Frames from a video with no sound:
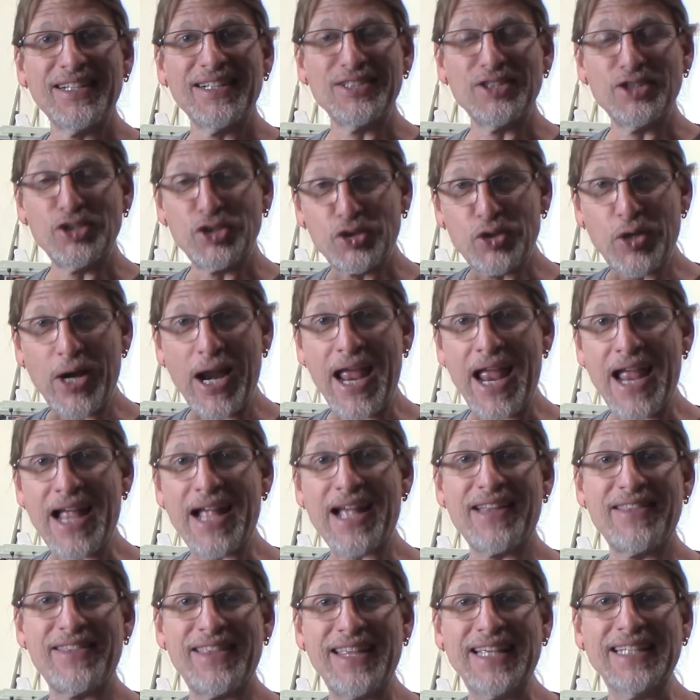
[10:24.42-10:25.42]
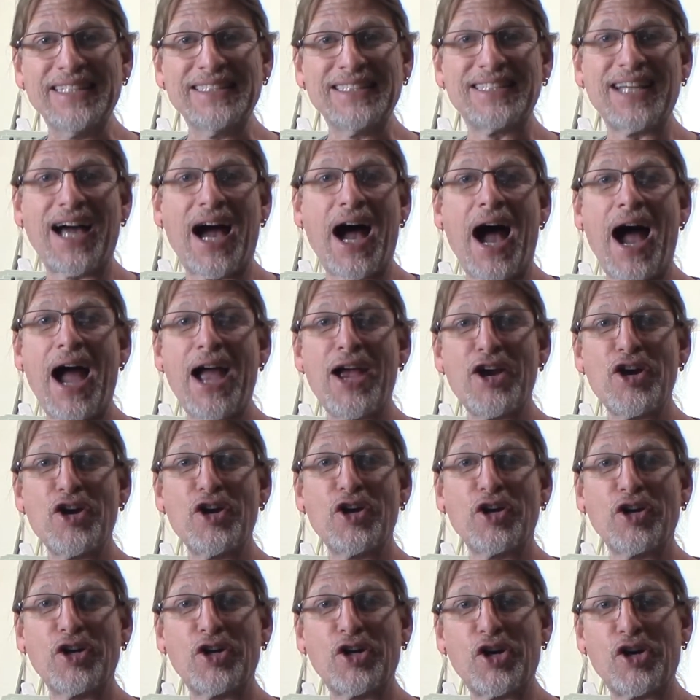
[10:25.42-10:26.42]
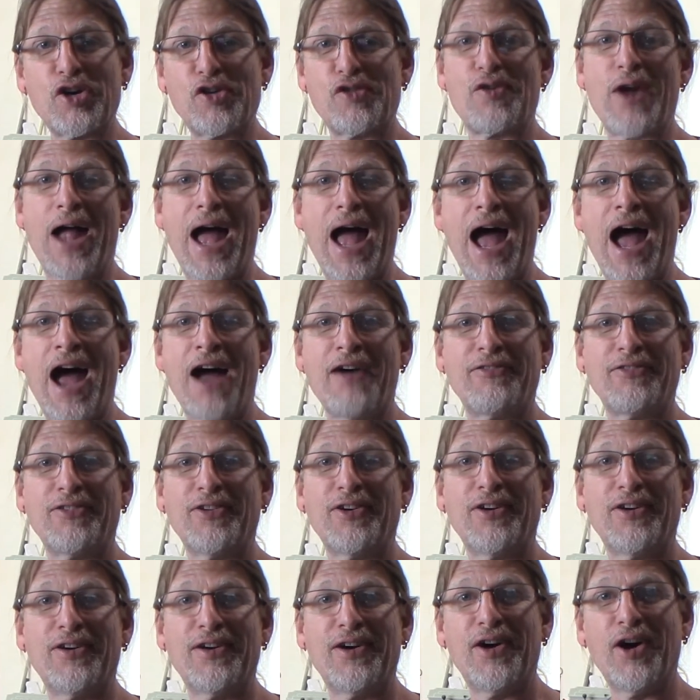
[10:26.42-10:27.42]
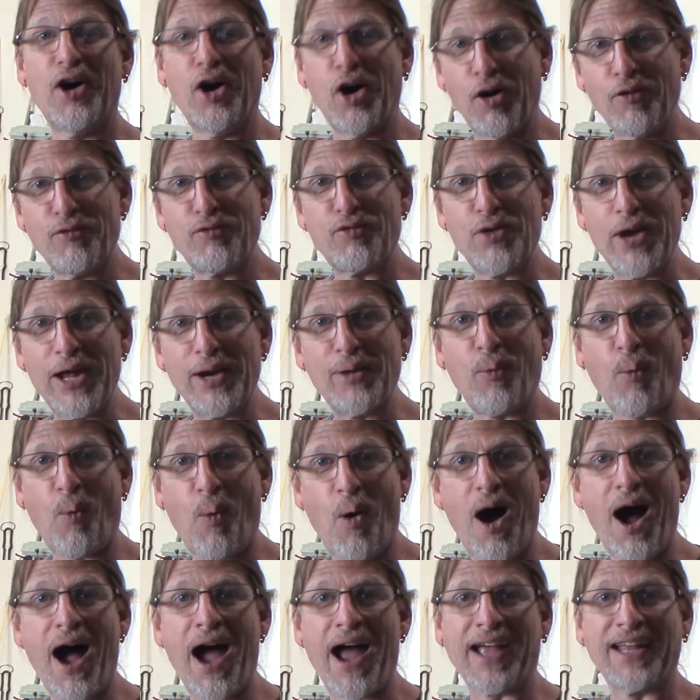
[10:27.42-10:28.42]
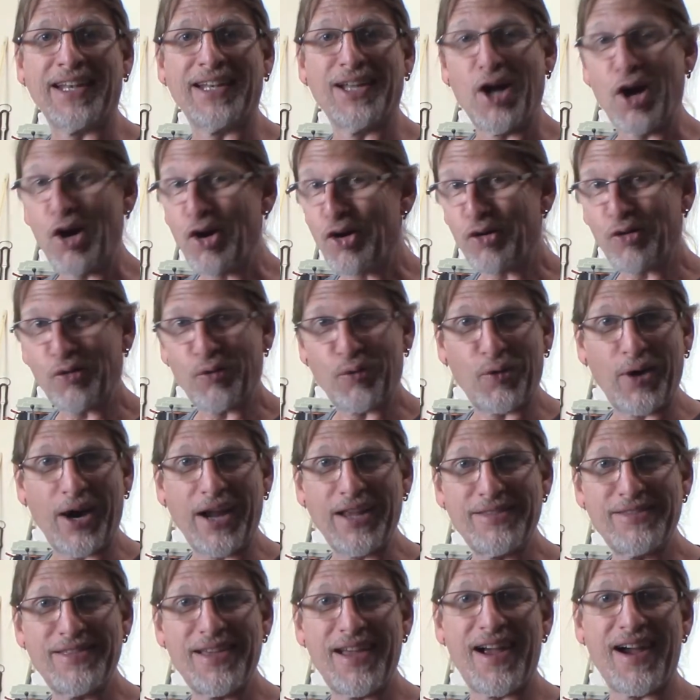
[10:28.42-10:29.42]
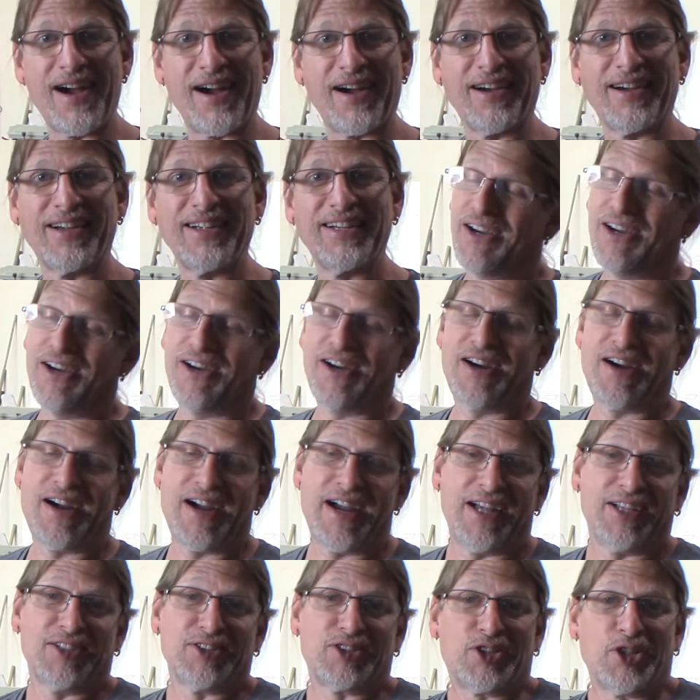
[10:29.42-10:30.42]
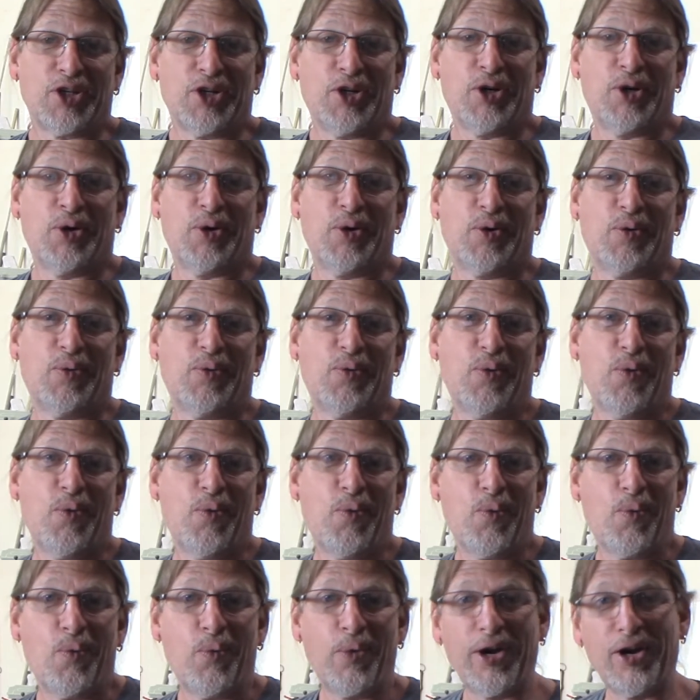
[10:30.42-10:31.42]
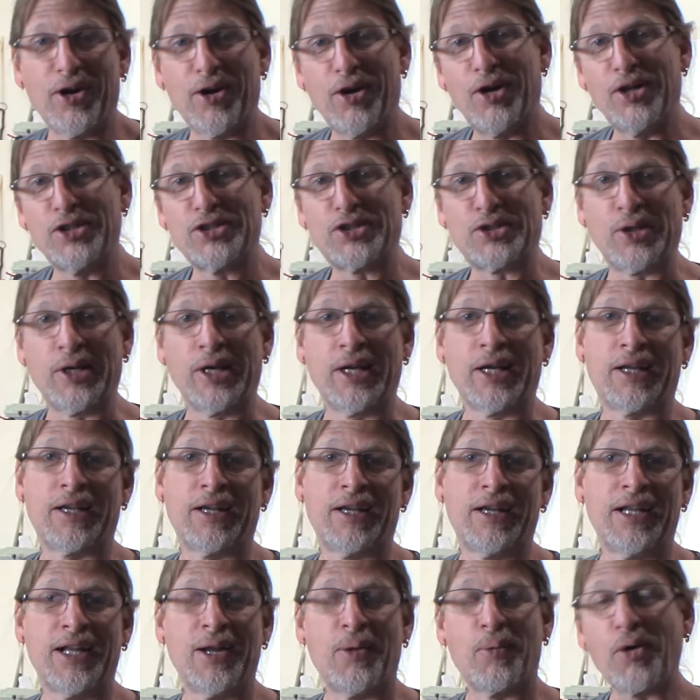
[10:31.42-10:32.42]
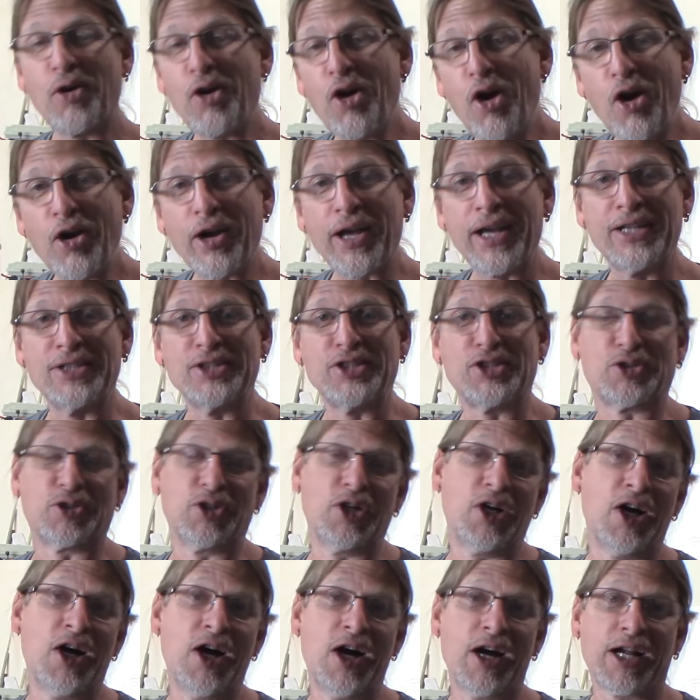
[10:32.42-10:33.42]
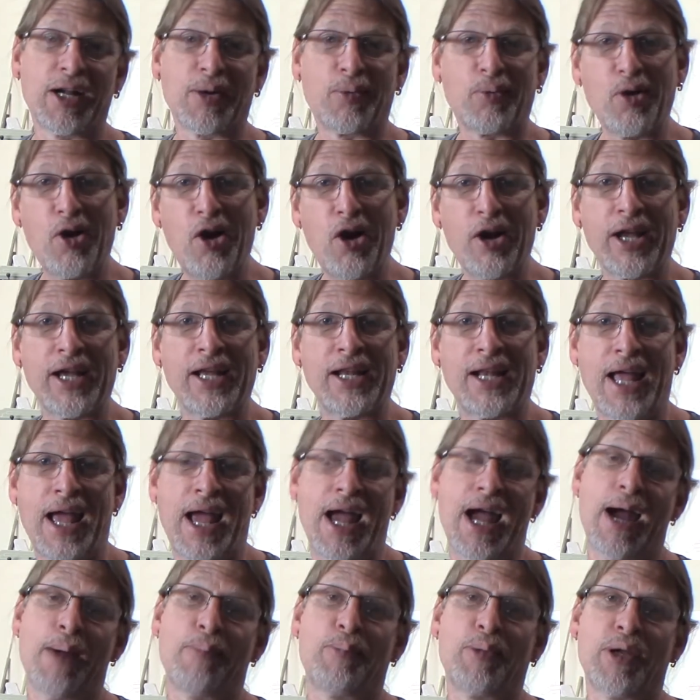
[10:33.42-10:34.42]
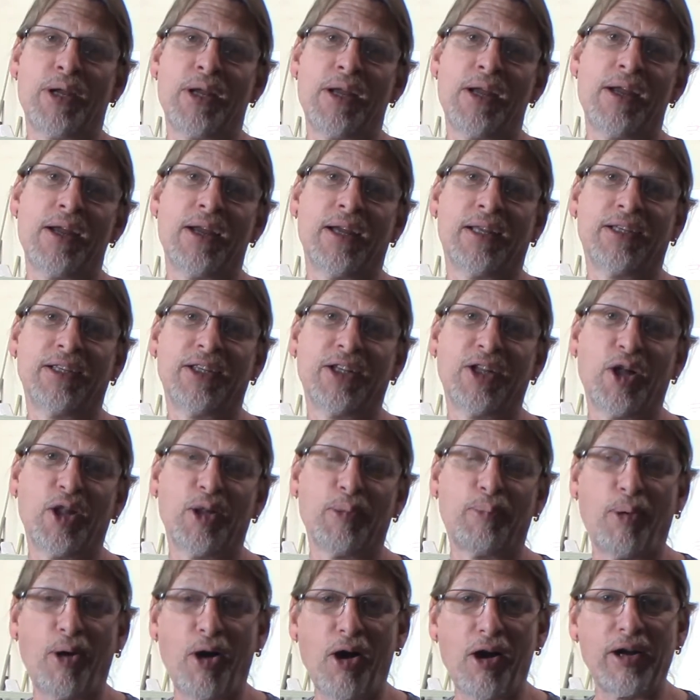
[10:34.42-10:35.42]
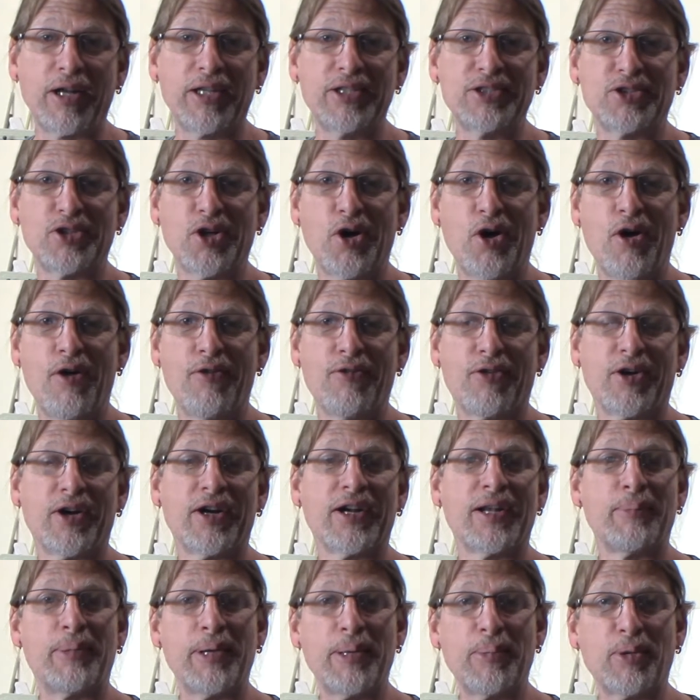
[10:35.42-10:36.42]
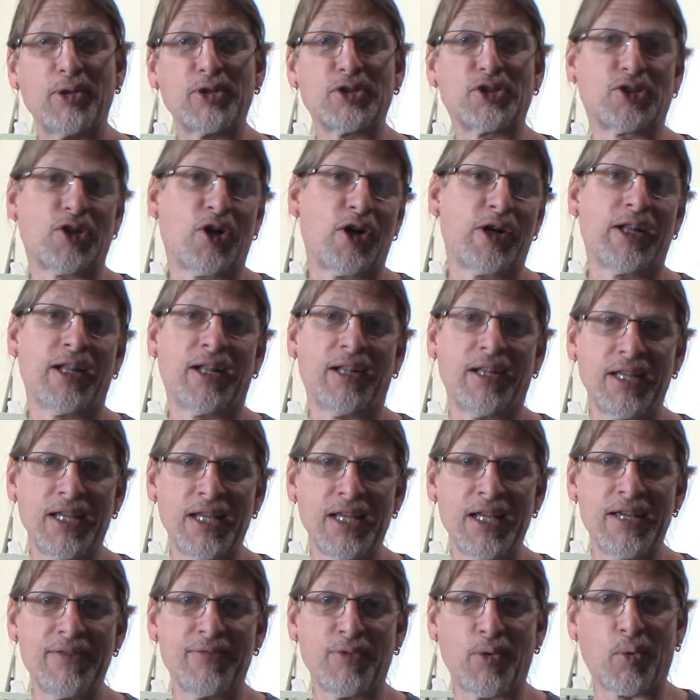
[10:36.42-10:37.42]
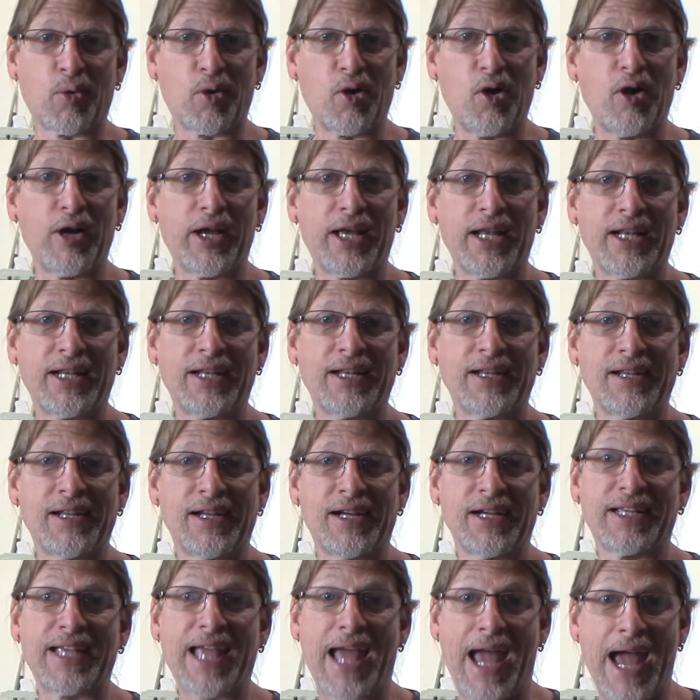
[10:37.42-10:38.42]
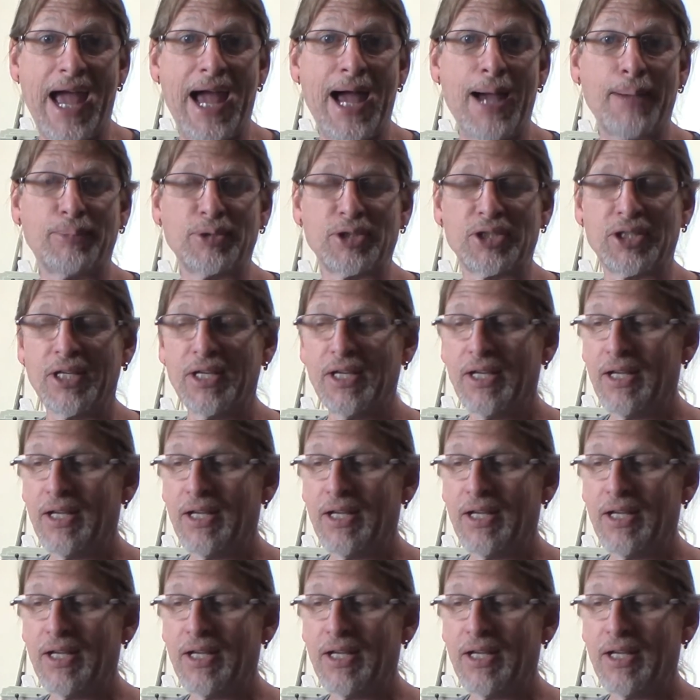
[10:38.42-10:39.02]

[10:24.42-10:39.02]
drank the entire carafe of red wine right there. All right, so we're all drinking and we're all getting drunk and we're all getting happy, and you know, the party's over and people are starting to leave and we're all getting cabs.